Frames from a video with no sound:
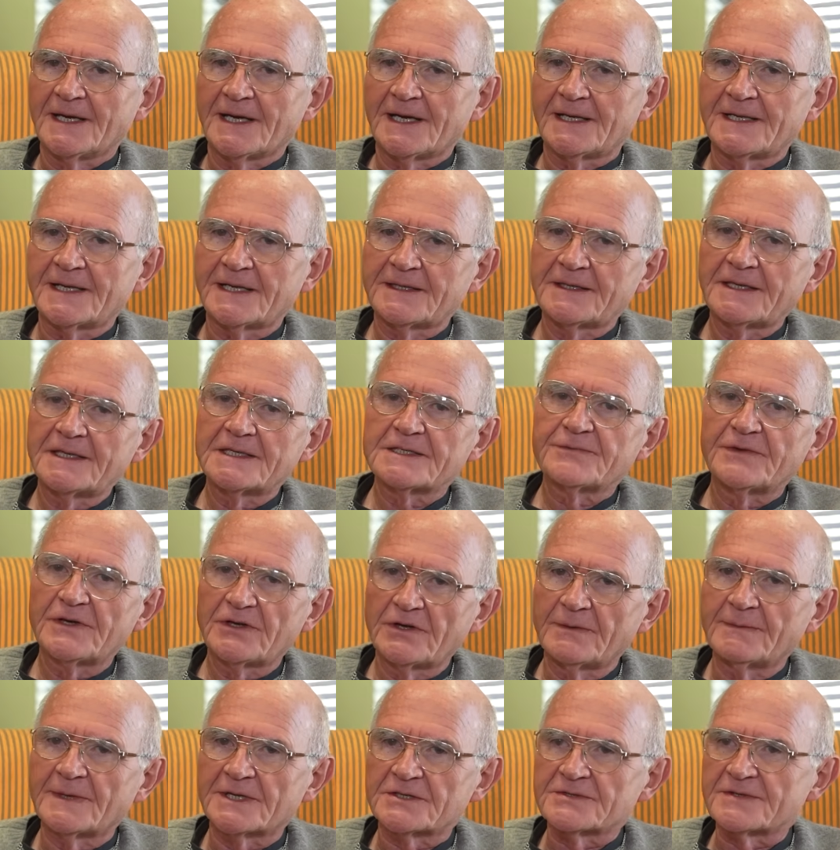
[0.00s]
And I think it's
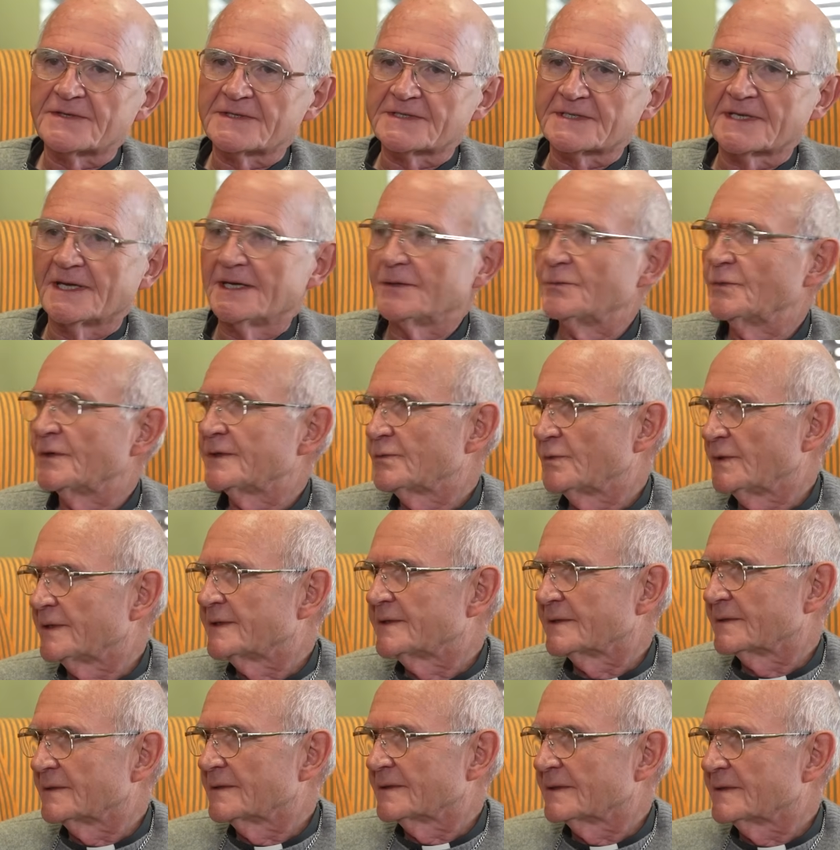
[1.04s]
very much the same with
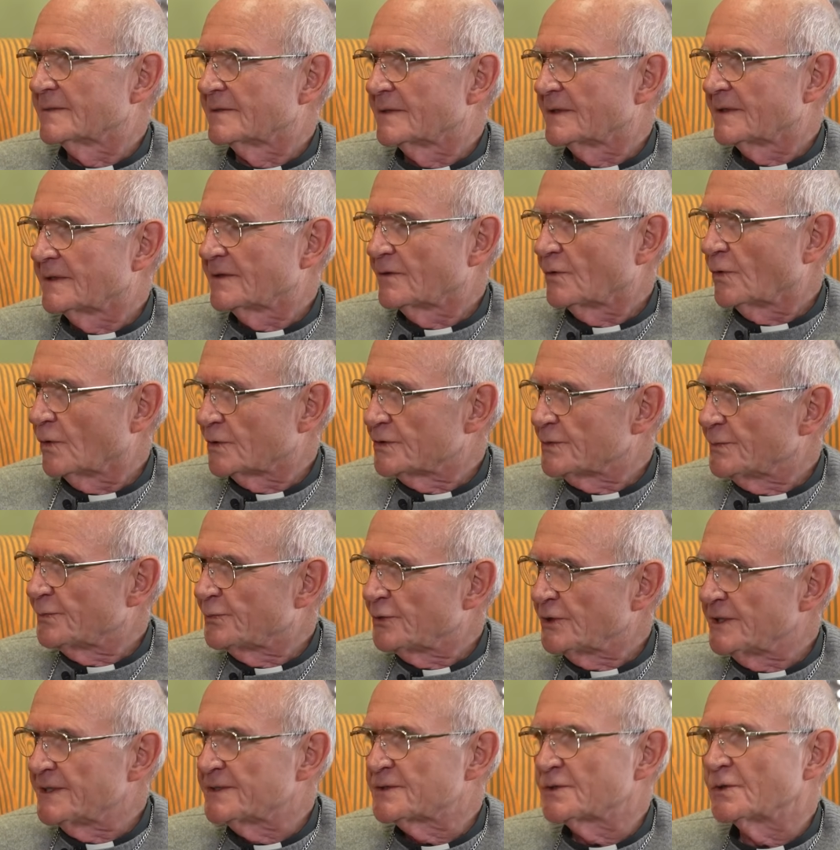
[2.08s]
the call to
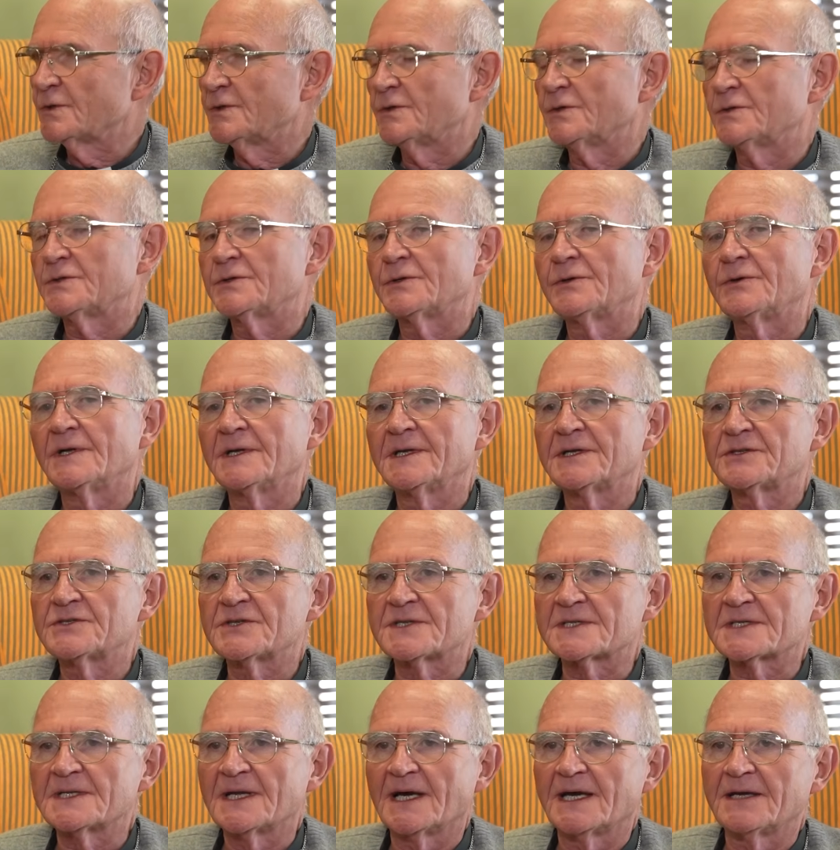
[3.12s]
priesthood or to
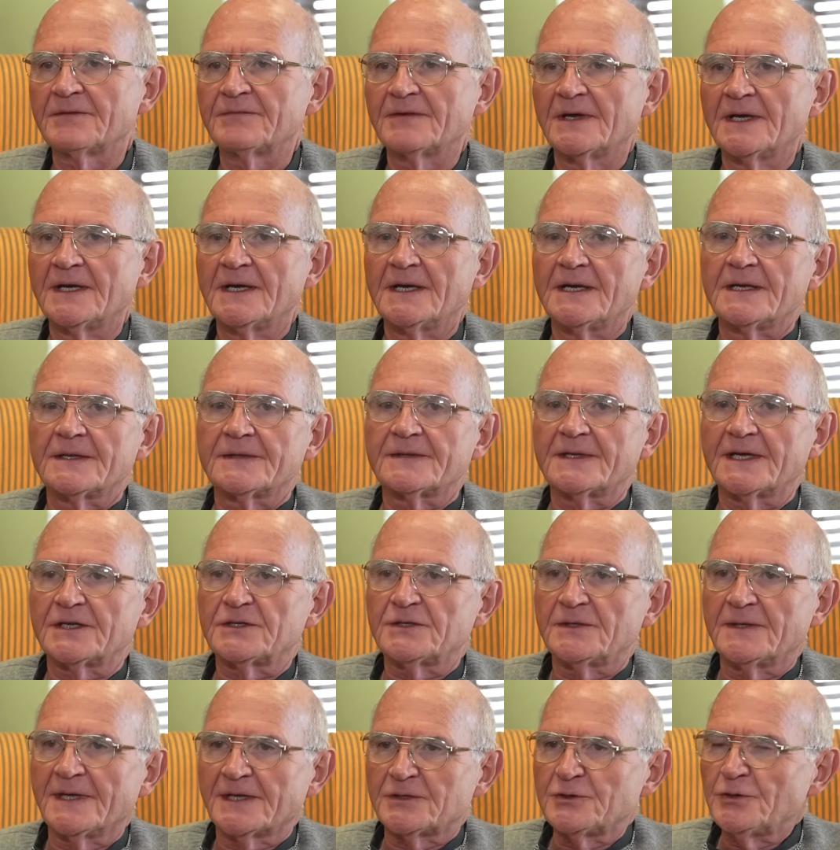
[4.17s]
religious life,
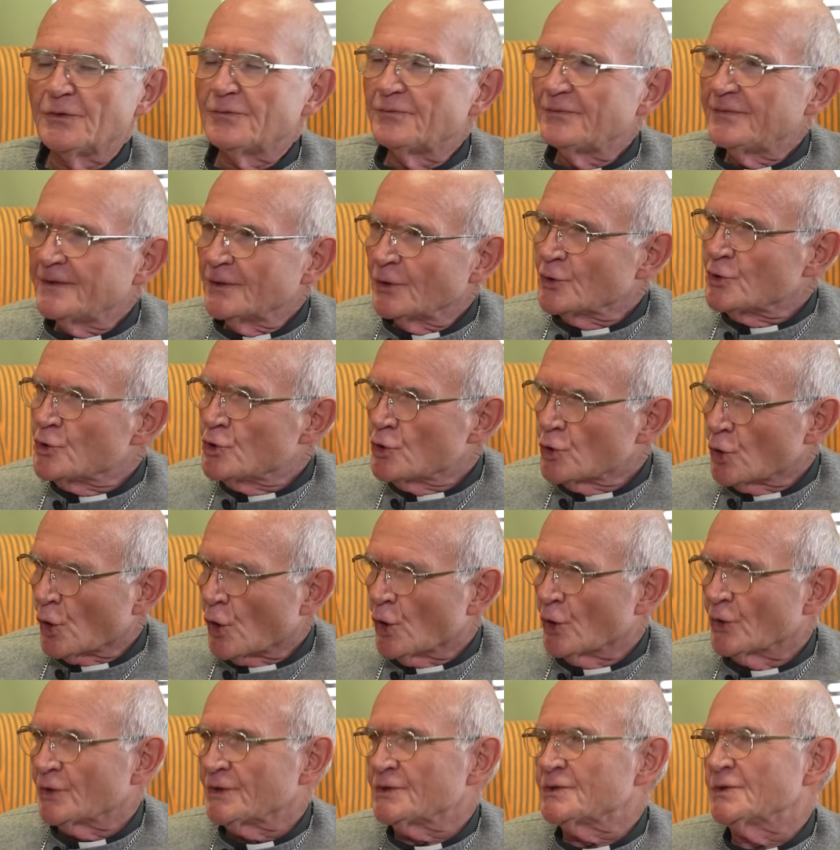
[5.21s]
that you feel
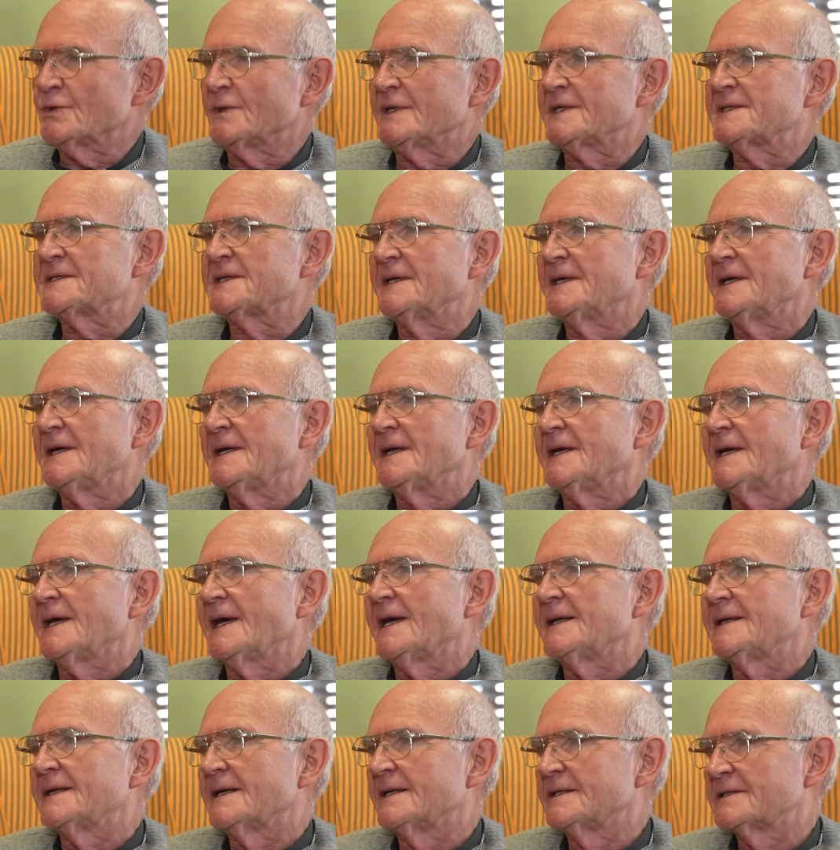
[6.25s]
drawn to it.
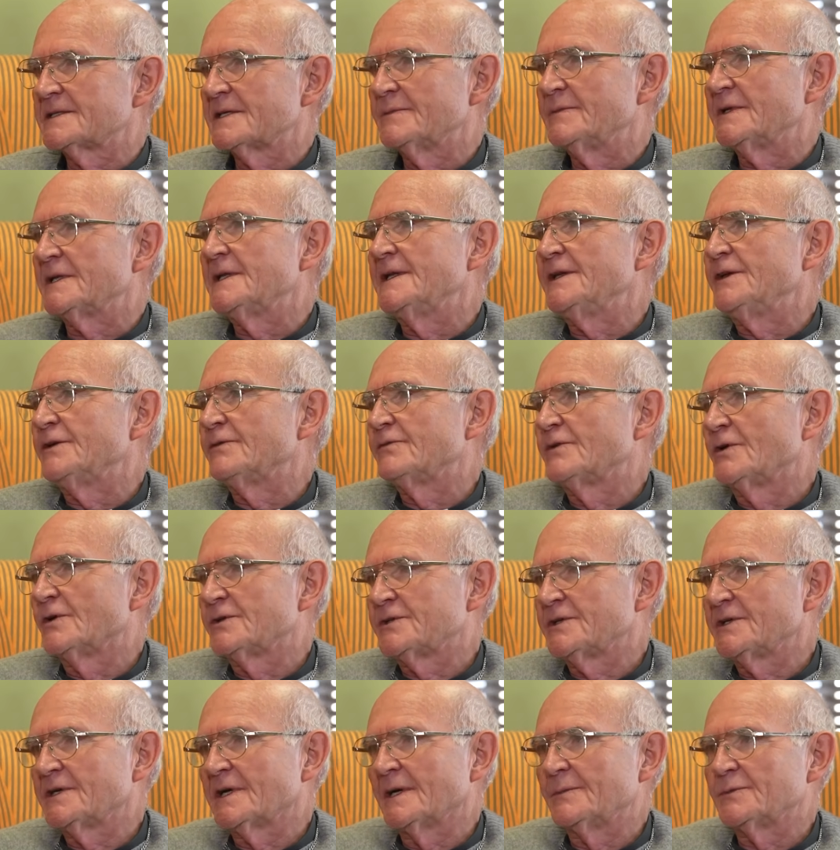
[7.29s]
And ultimately, you've got
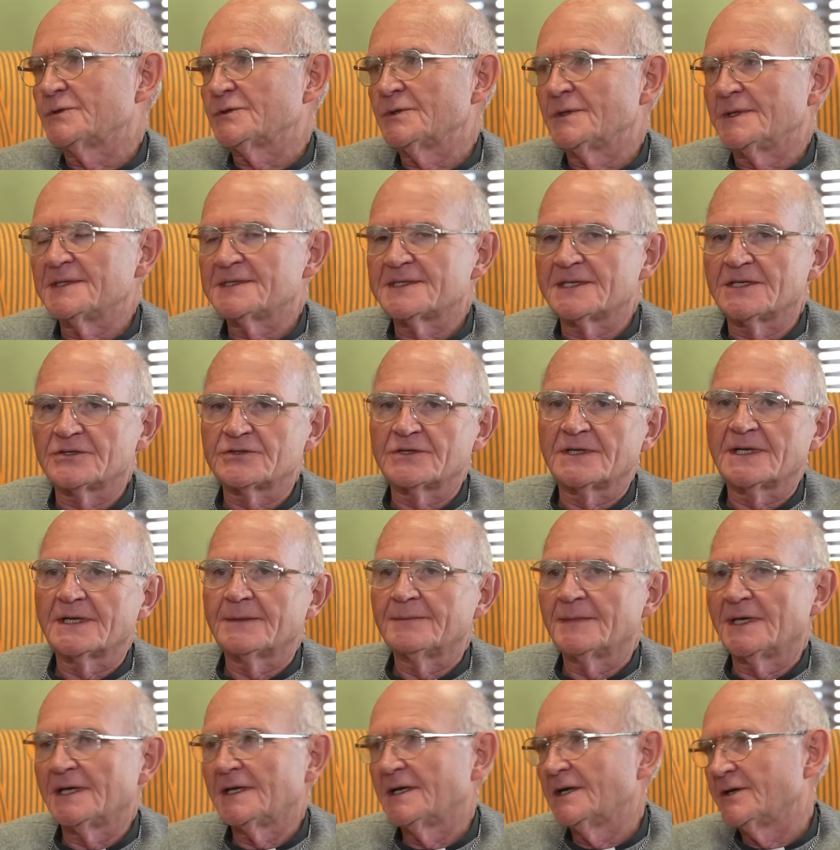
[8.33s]
to come to a decision,
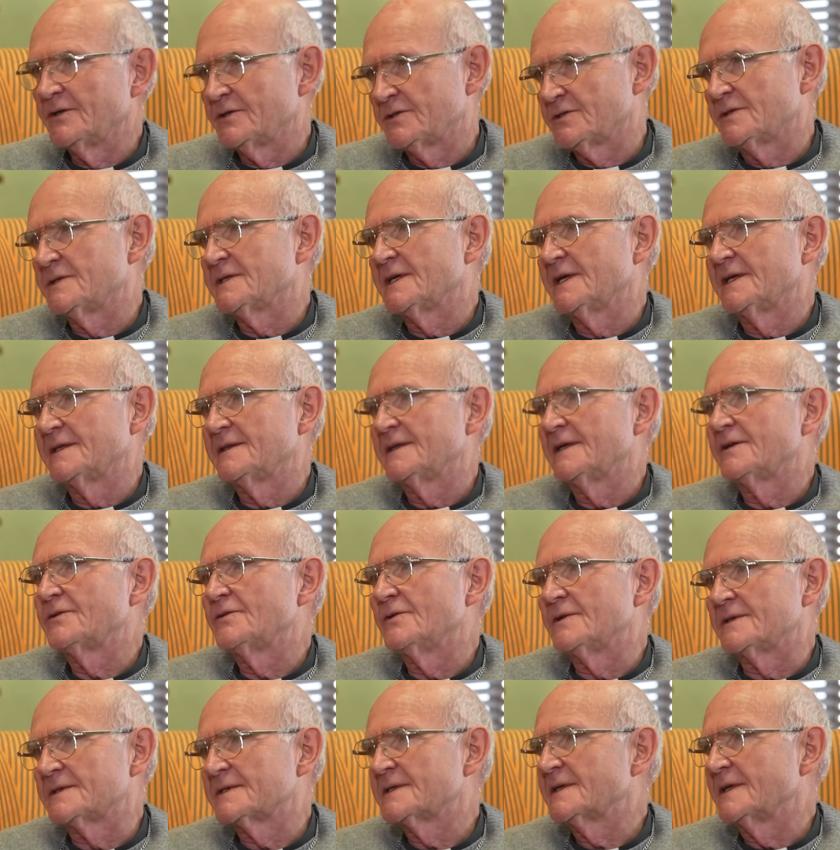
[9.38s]
am I going to take that
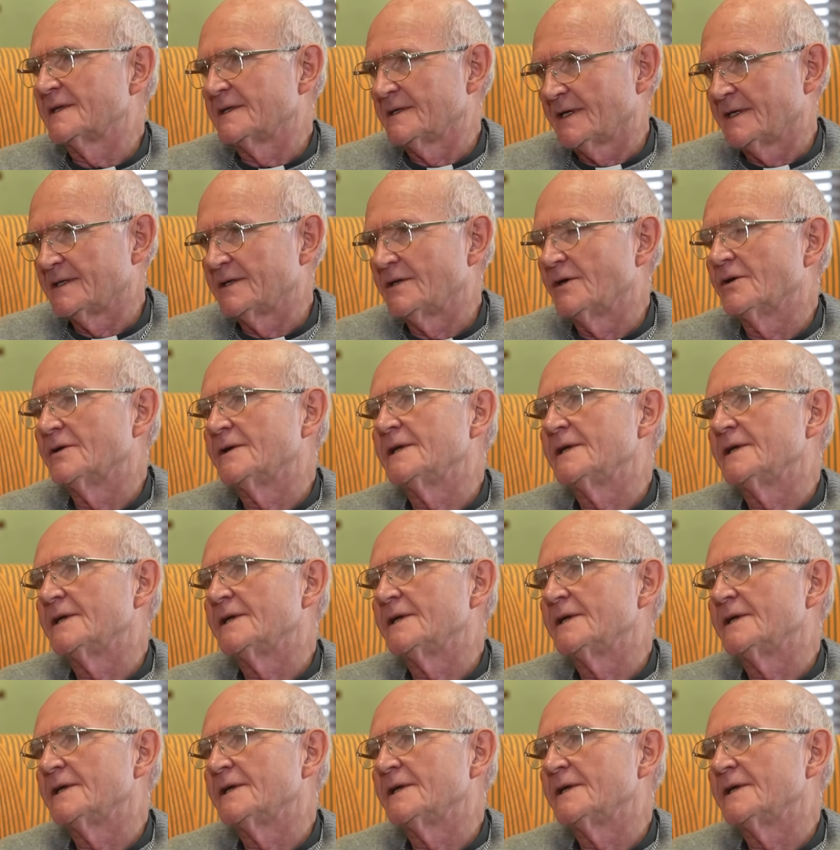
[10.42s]
risk and go